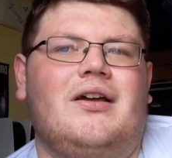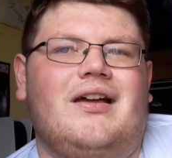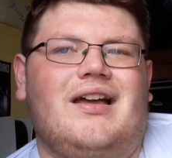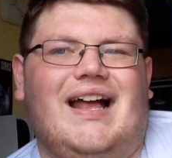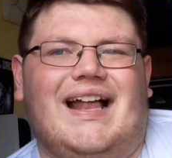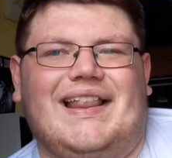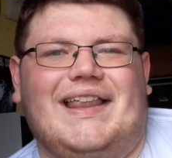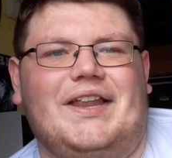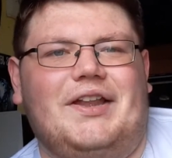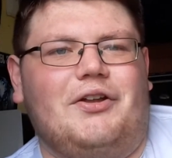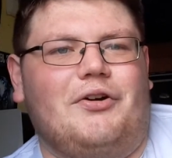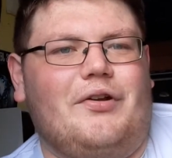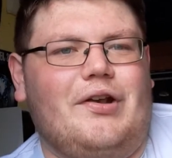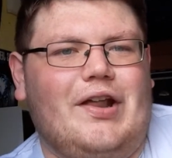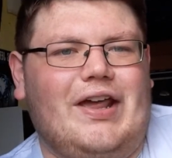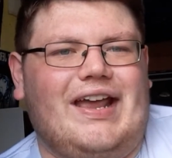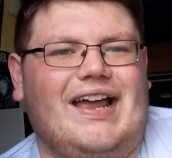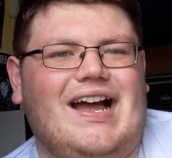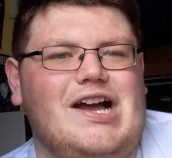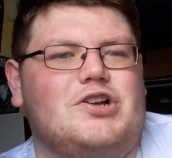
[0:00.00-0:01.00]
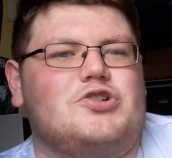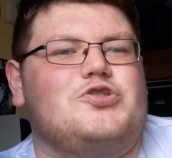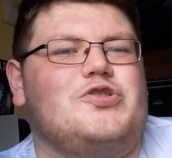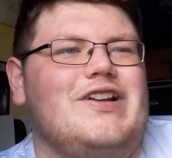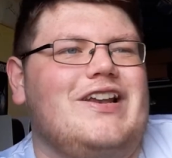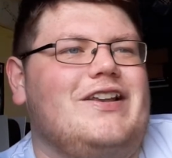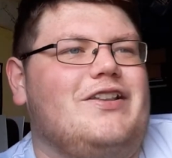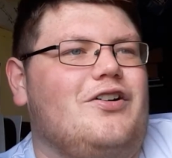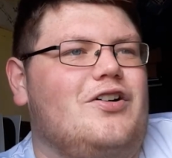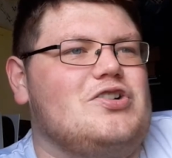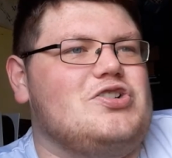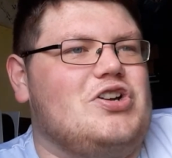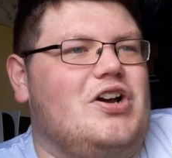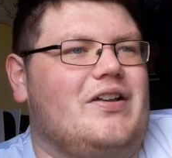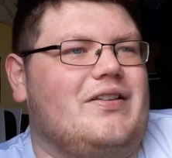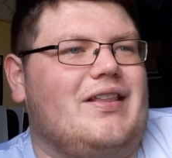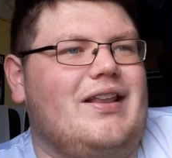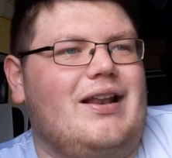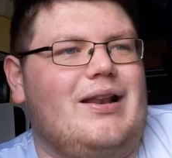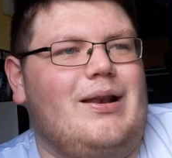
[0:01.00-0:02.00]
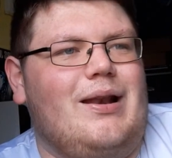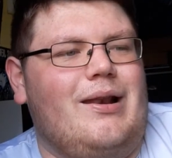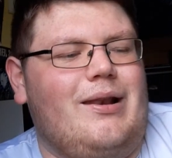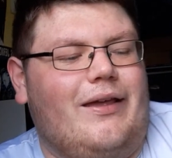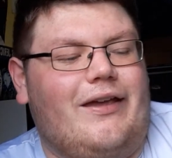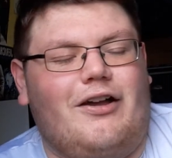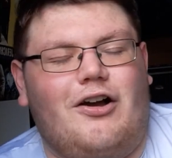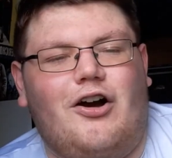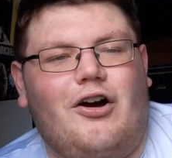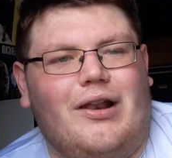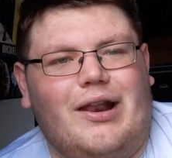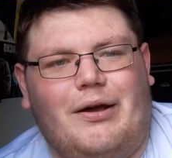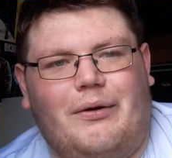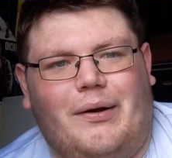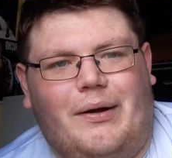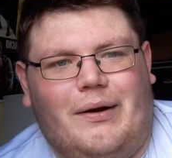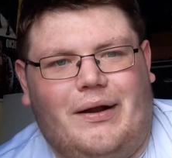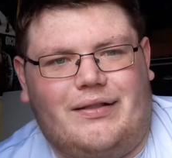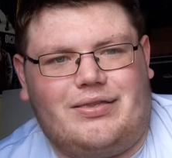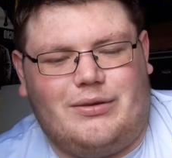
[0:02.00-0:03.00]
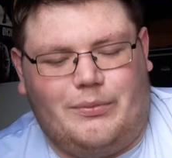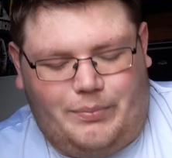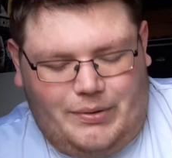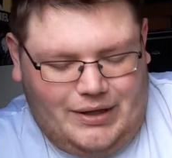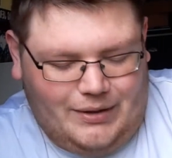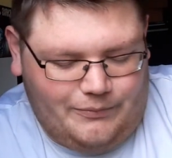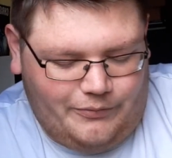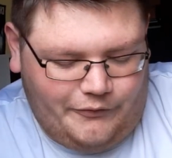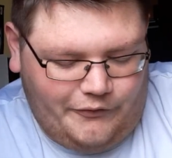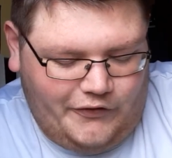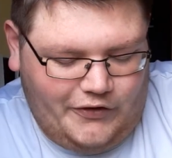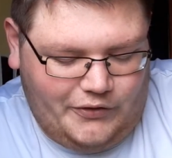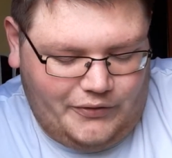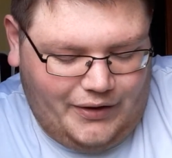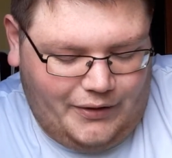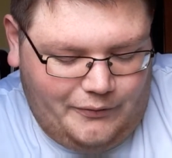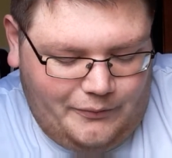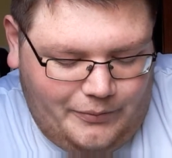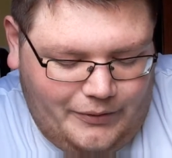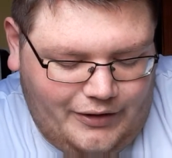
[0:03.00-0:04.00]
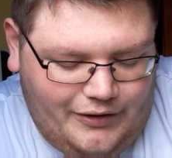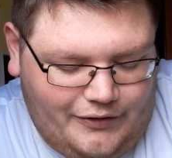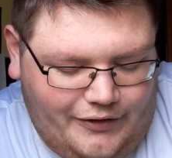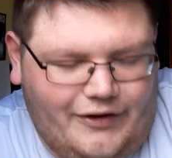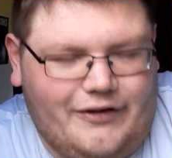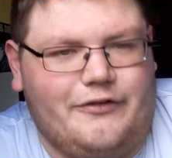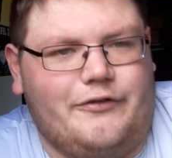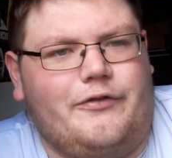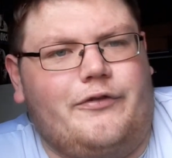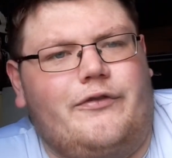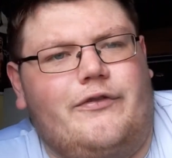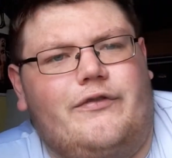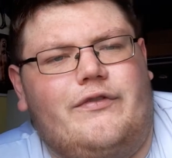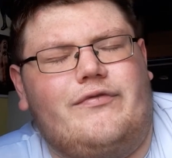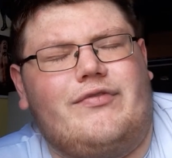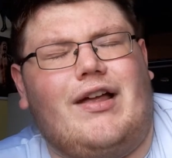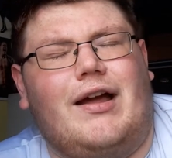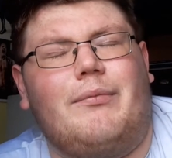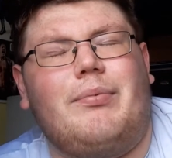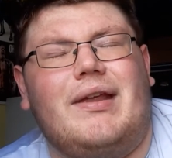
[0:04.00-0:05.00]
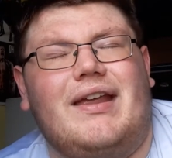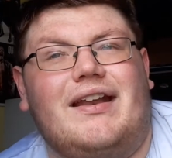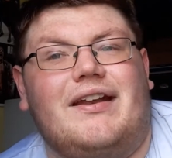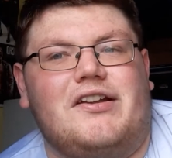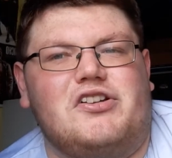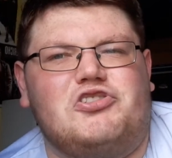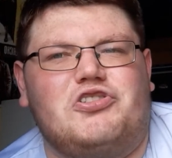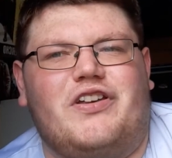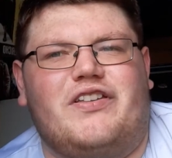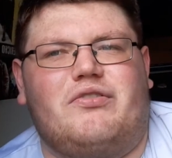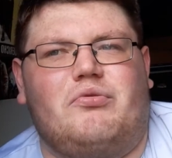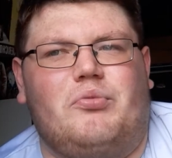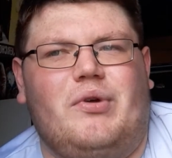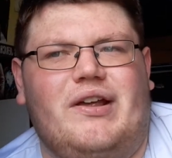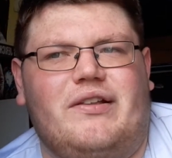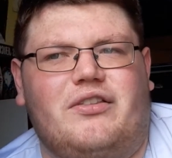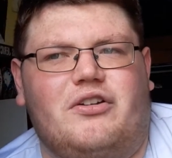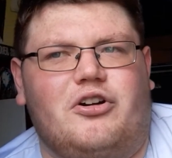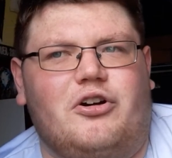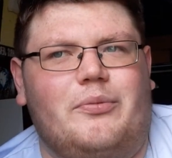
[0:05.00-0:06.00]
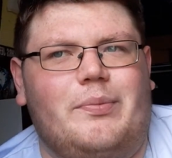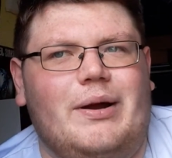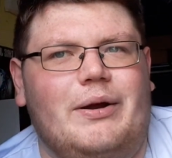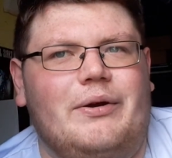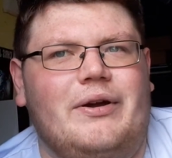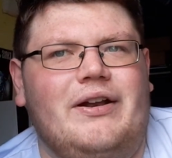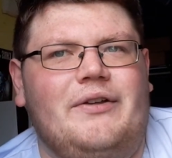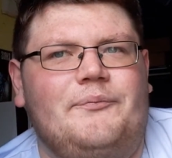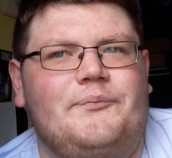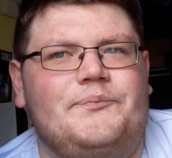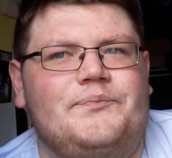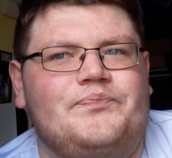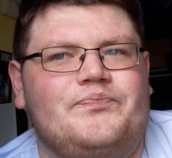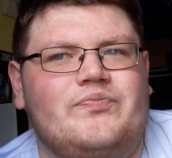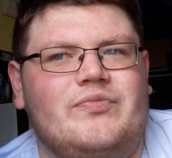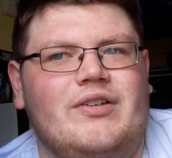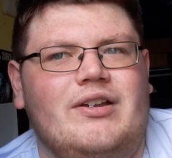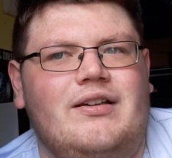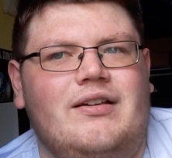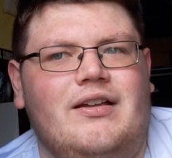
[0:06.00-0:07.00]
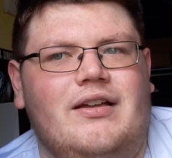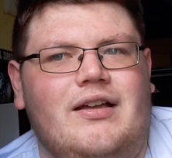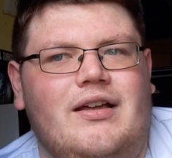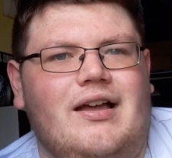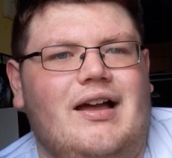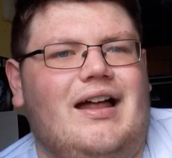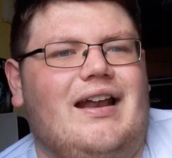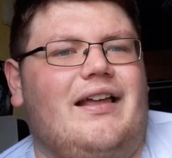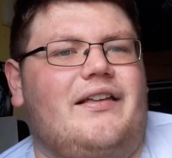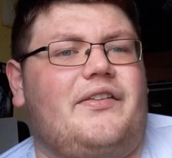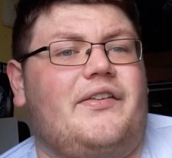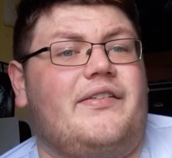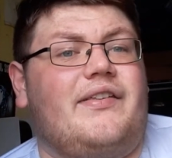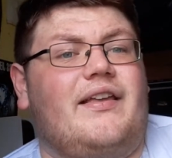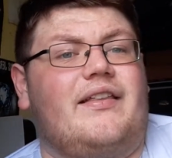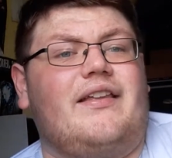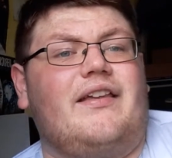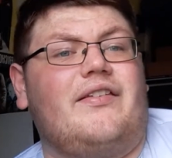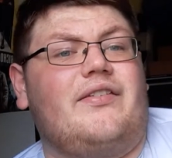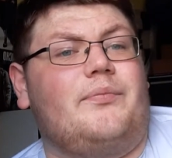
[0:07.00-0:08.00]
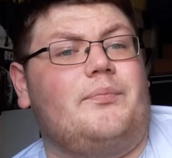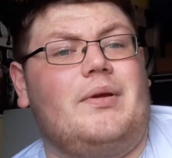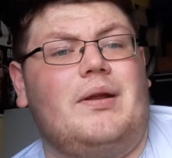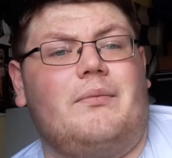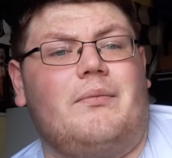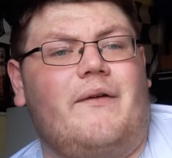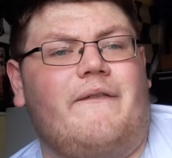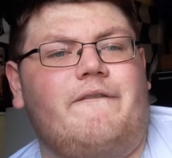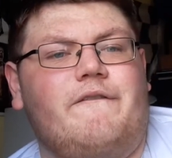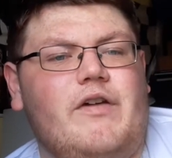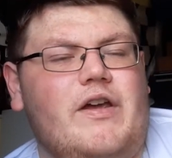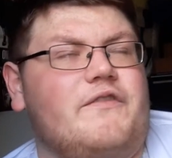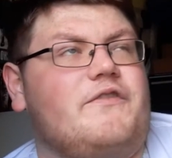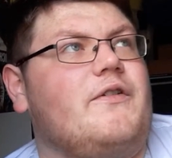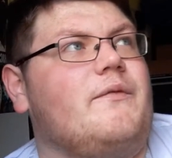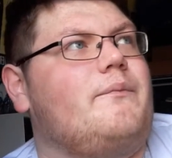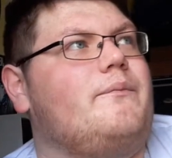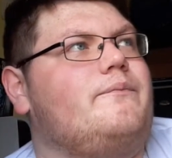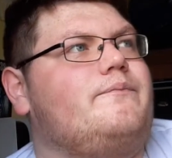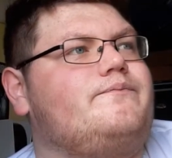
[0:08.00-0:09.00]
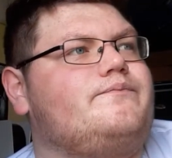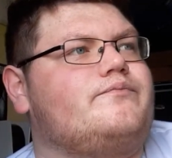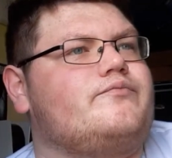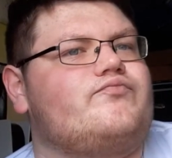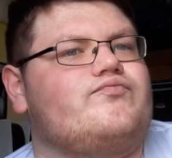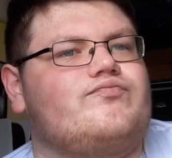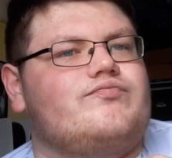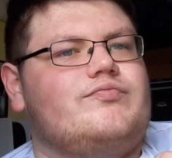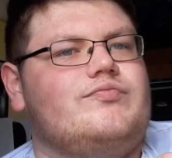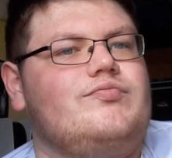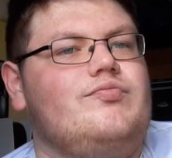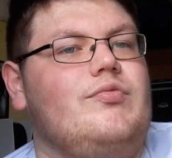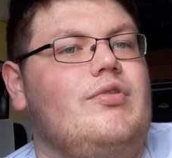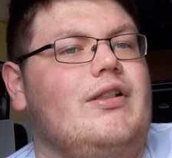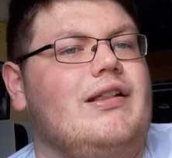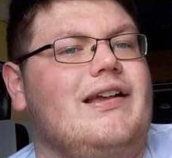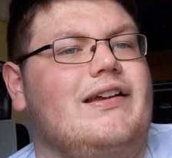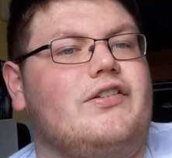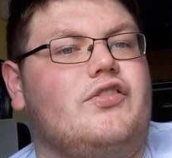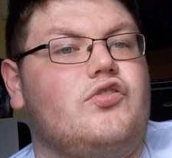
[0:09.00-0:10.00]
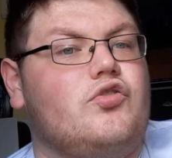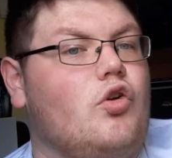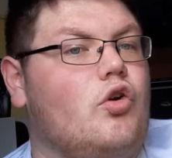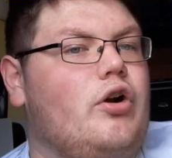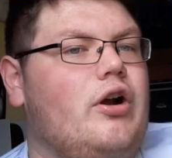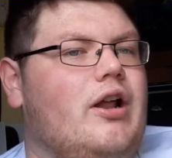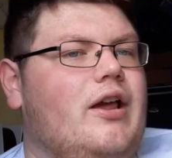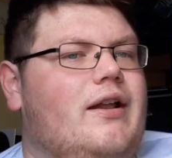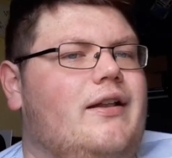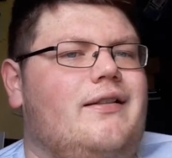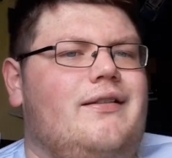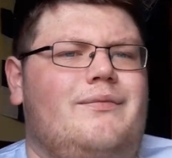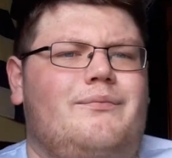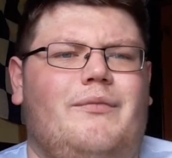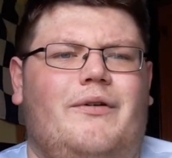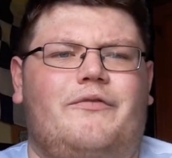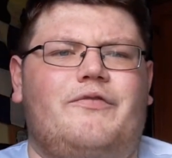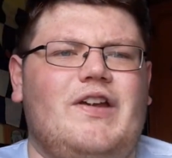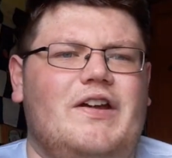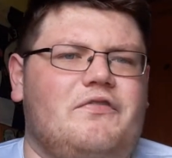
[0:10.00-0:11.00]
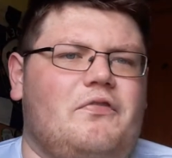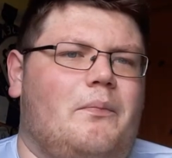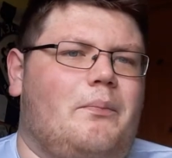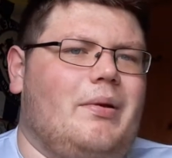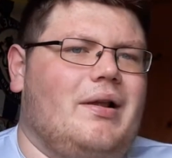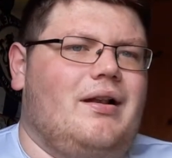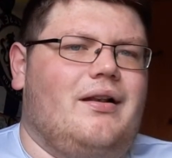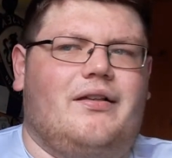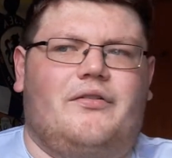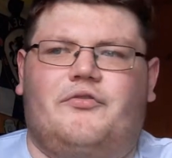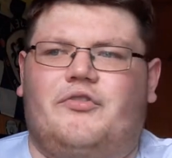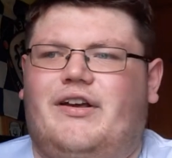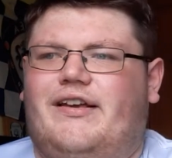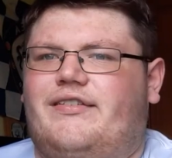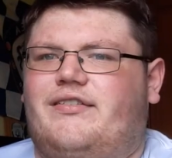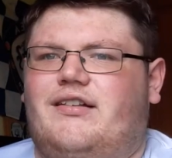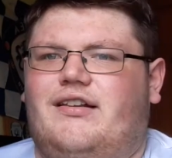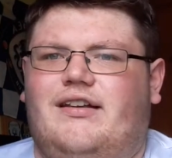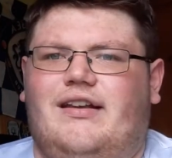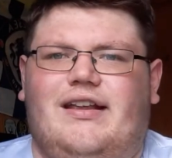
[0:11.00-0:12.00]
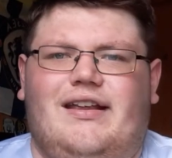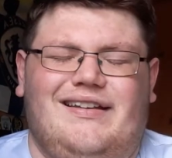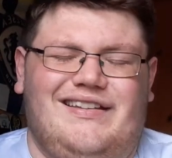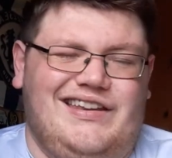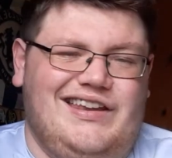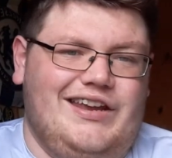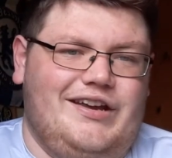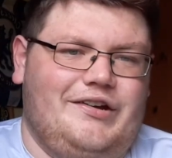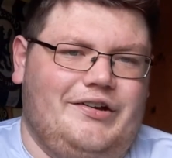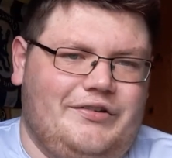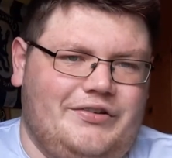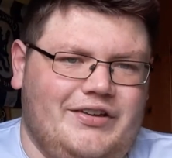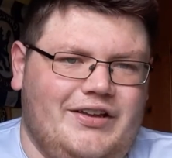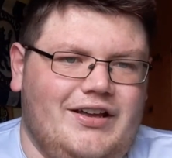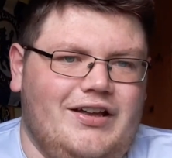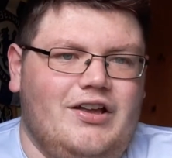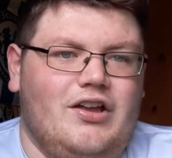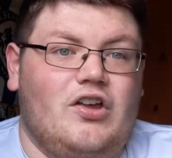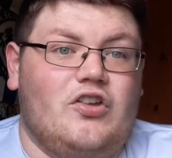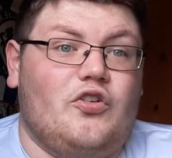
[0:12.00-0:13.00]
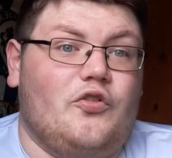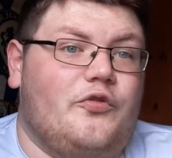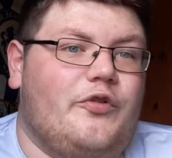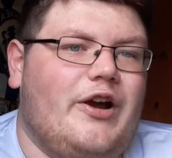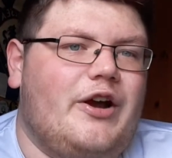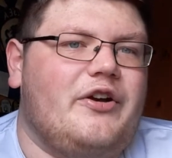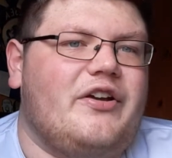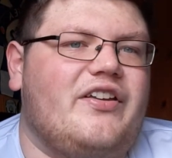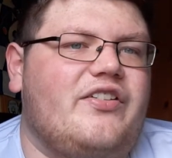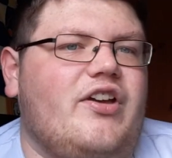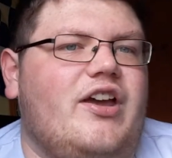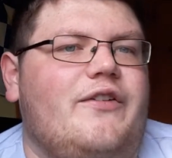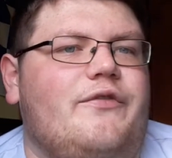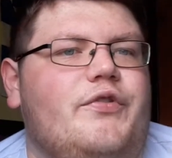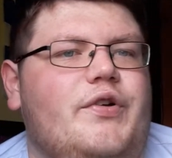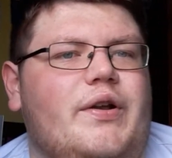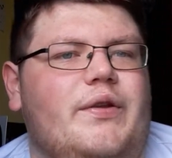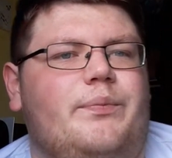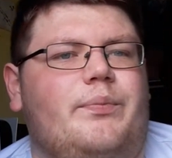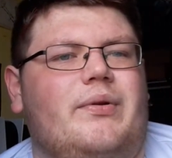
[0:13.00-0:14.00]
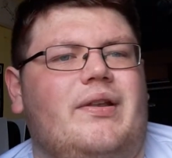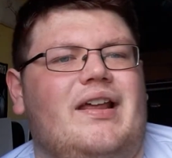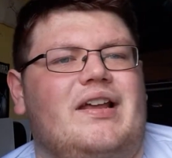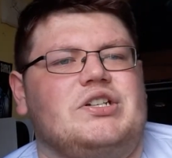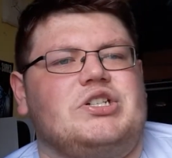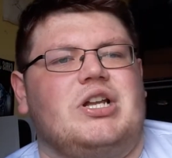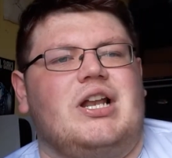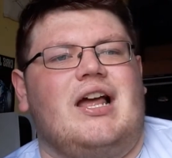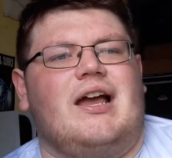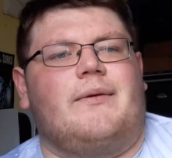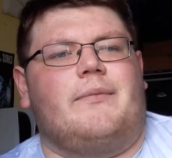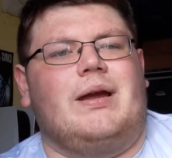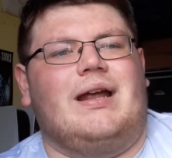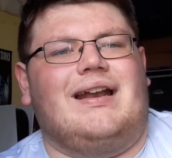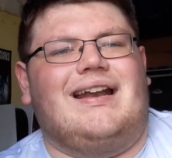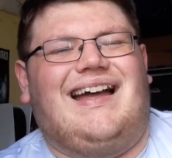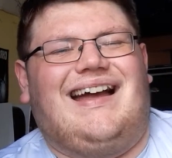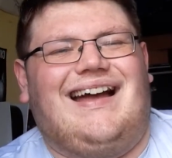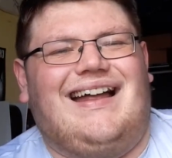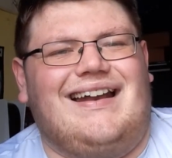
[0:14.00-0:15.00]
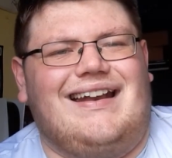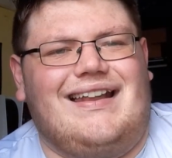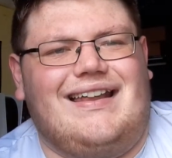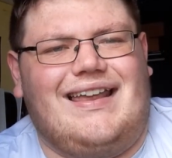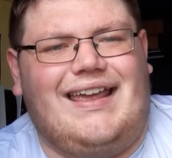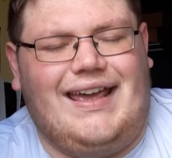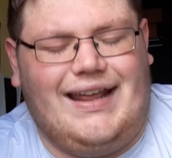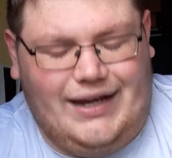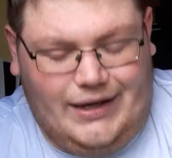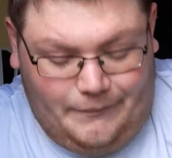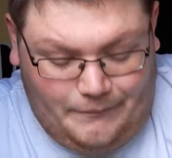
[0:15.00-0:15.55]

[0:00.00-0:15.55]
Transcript: and they don't actually touch until All Out at the pay-per-view. That'd be an interesting way to go about it. And as I said, this has been my favorite storyline, my favorite build in wrestling in years. So very excited for this potential Hangman and Kenny